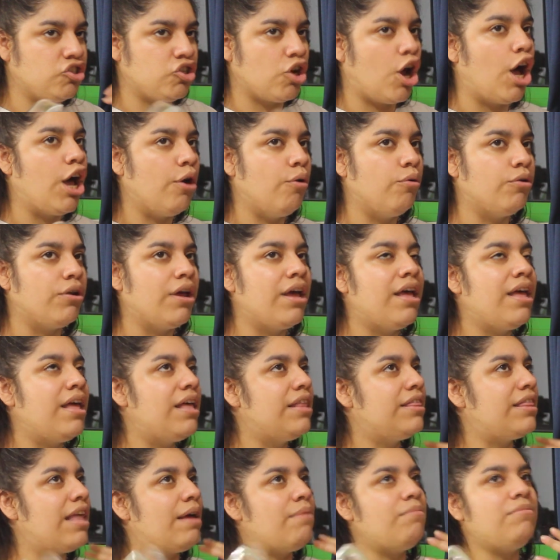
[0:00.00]
child,
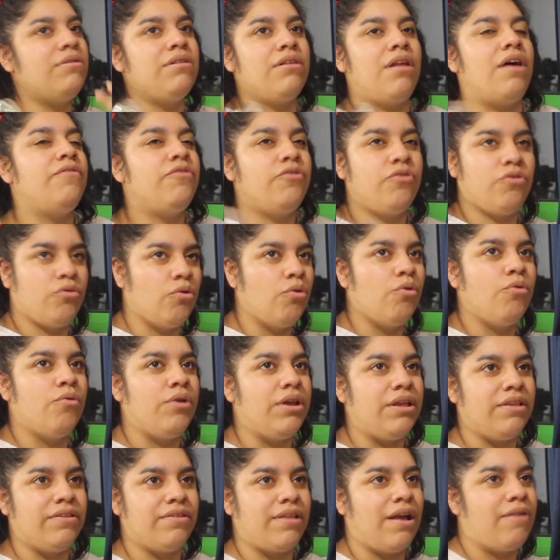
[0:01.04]
them love
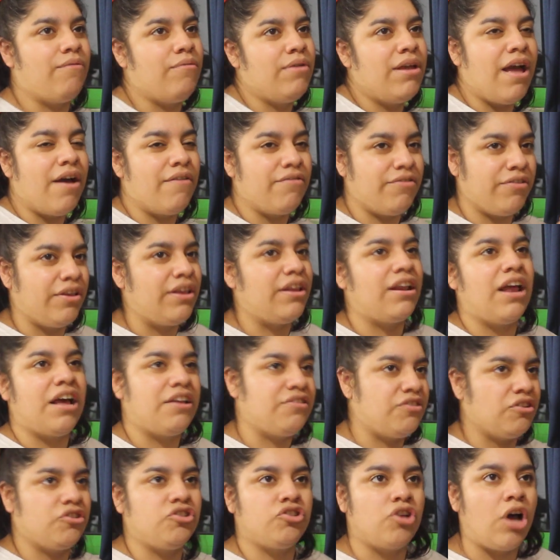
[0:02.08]
stories that we have seen
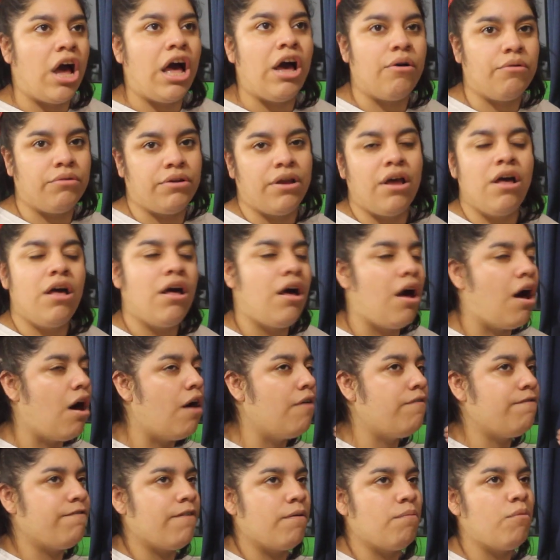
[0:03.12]
as a child,
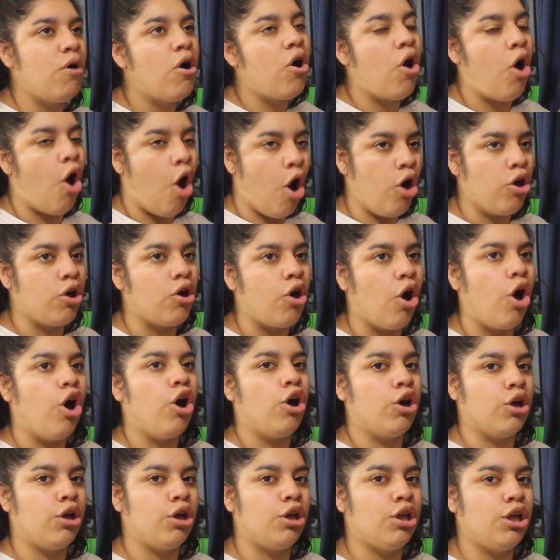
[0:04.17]
are from Hong
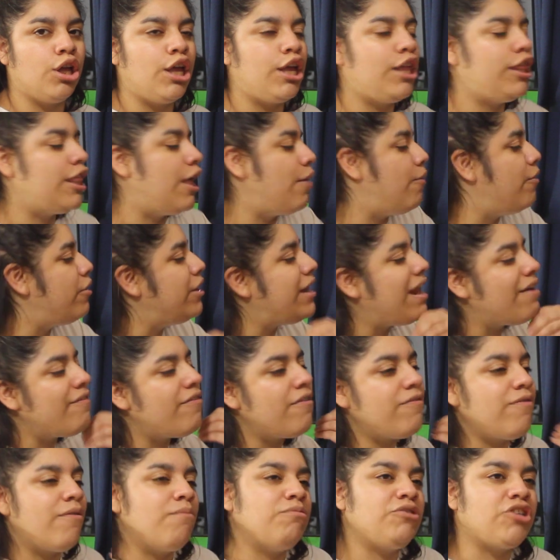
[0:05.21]
Kong. They were
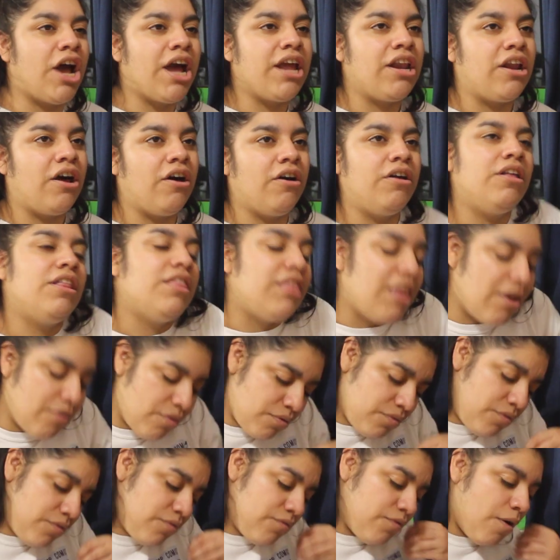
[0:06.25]
never from China. They
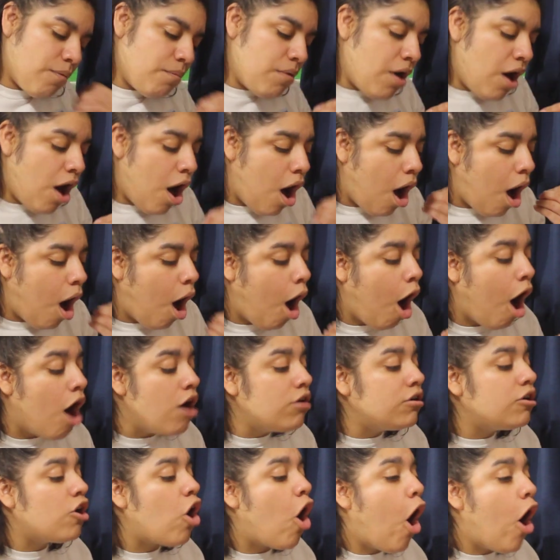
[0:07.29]
were from
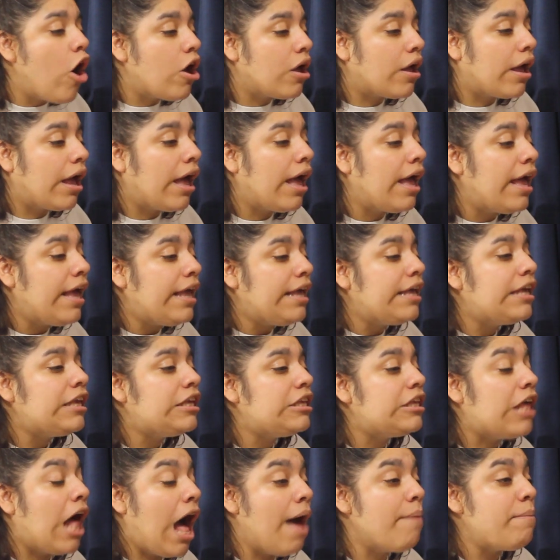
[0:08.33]
Hong Kong.
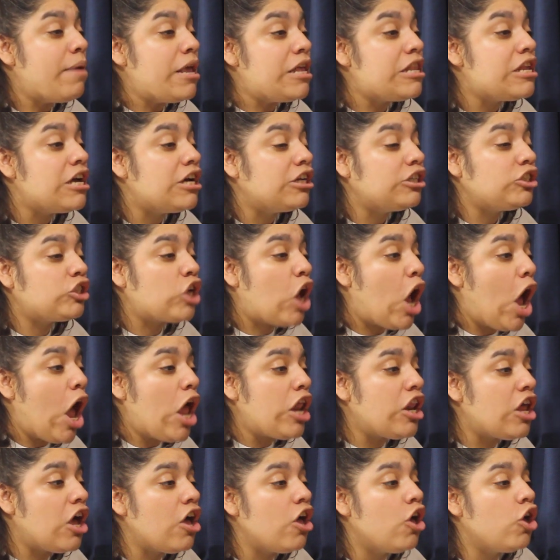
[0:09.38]
I mean,
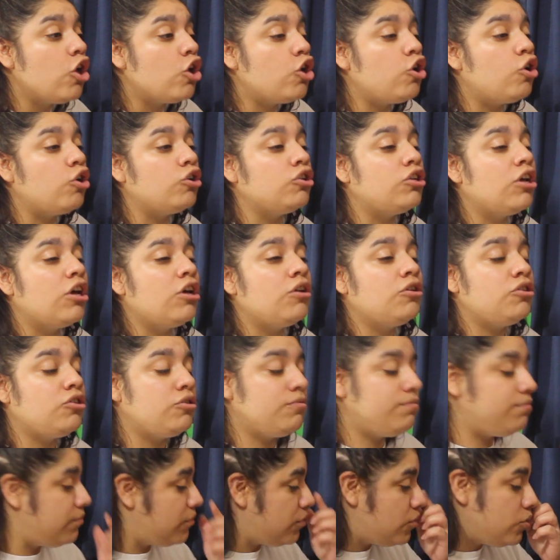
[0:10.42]
China could
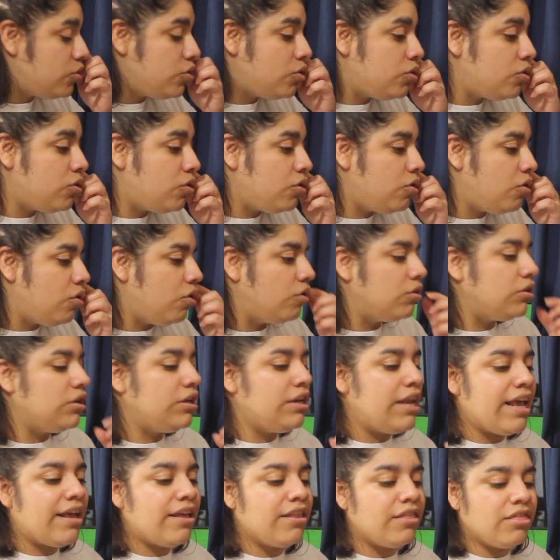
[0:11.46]

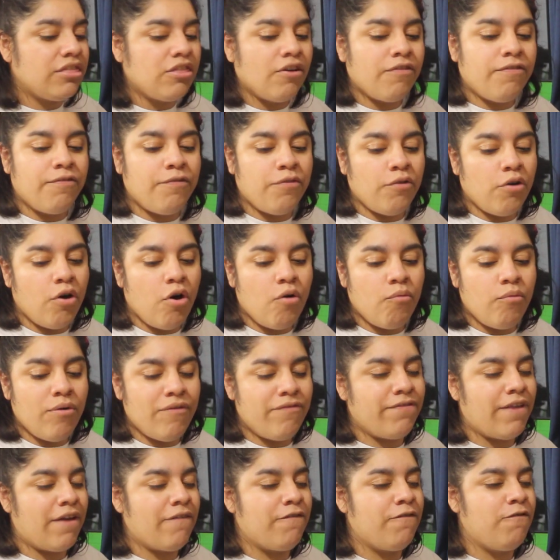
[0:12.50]
lick the floor
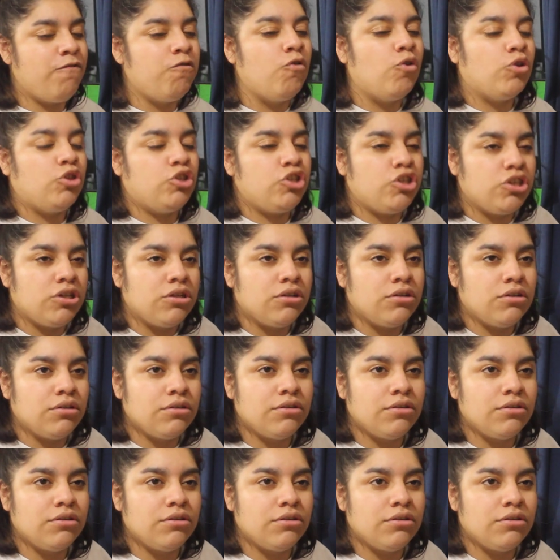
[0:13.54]
with their foot.